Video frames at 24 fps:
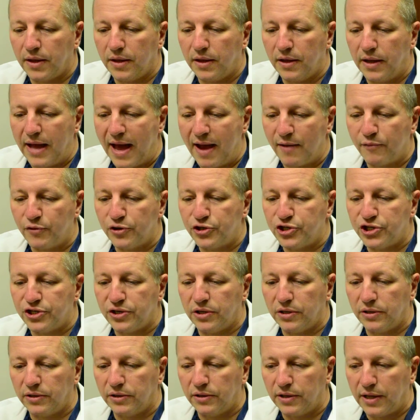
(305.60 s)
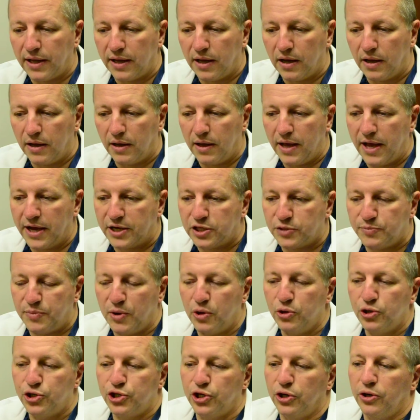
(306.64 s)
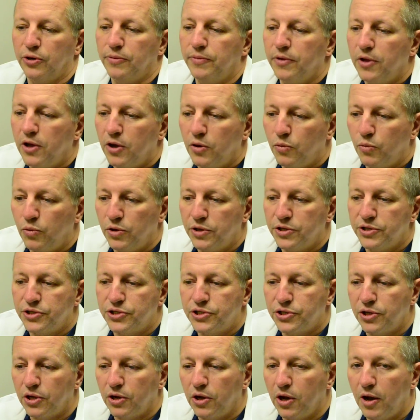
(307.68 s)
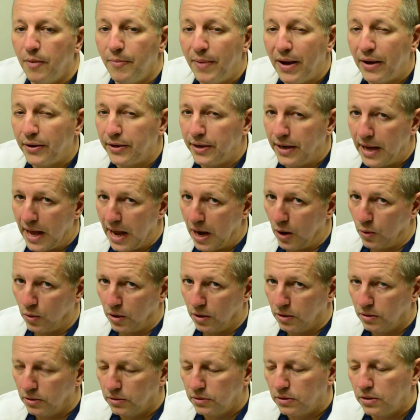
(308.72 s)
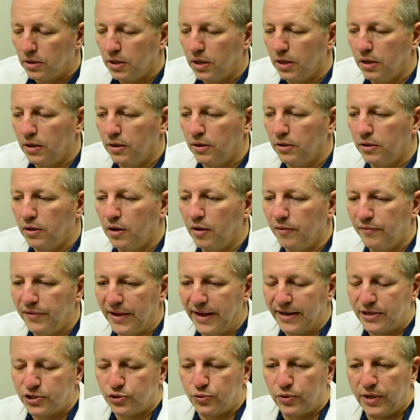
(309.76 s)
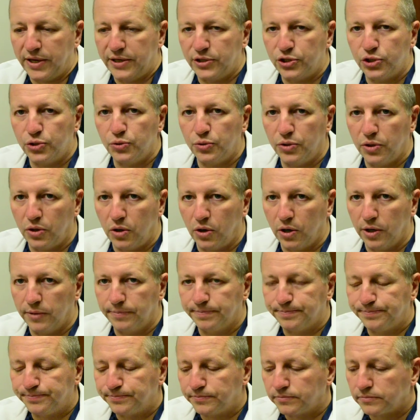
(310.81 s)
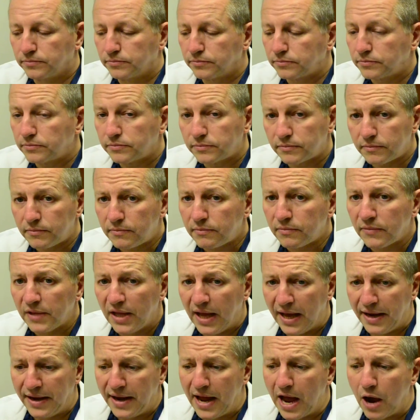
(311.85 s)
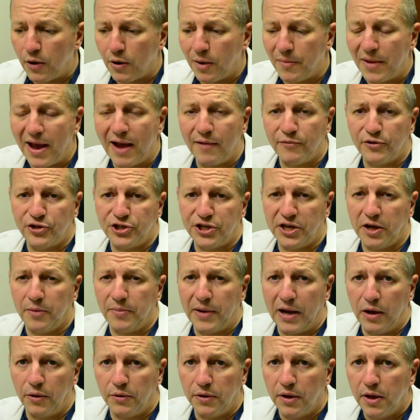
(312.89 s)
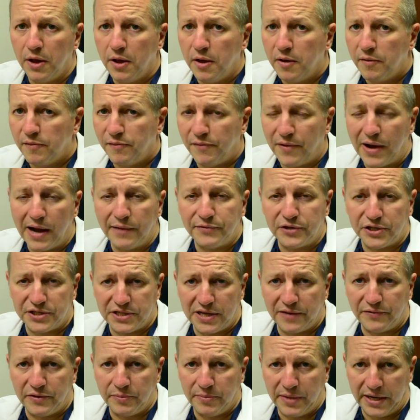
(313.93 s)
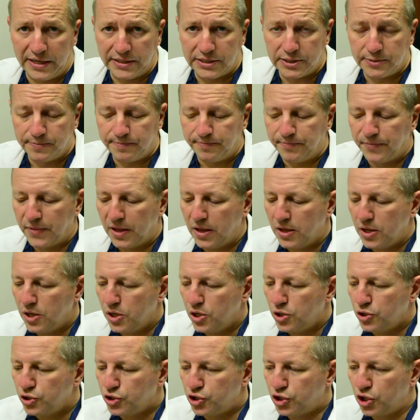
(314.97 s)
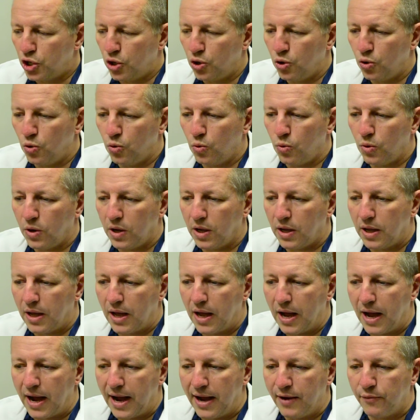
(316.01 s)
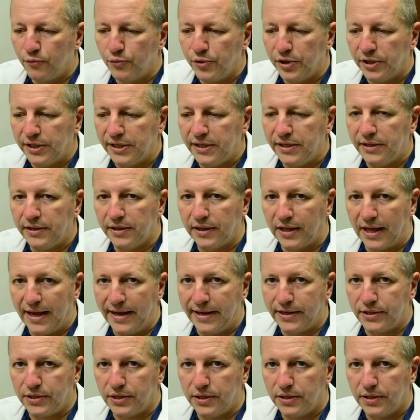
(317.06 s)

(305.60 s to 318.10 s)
average exposure was about an hour of x-ray to the heart. And now I'm averaging about 5 to 7 minutes. So I really like